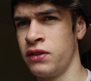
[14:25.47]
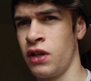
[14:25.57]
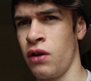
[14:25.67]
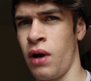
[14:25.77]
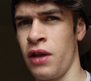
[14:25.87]

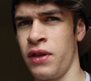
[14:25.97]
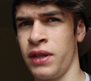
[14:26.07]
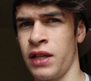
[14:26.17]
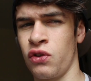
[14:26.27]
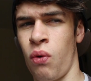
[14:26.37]
So I think
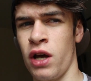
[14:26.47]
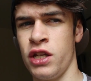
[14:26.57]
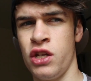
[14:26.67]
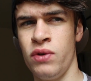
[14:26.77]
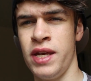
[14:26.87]
that's quite
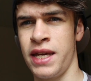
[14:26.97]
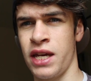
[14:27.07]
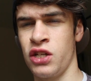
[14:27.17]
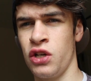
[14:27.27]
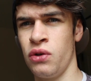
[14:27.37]
a unique
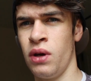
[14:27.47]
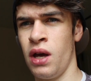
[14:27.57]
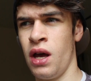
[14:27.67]
issue.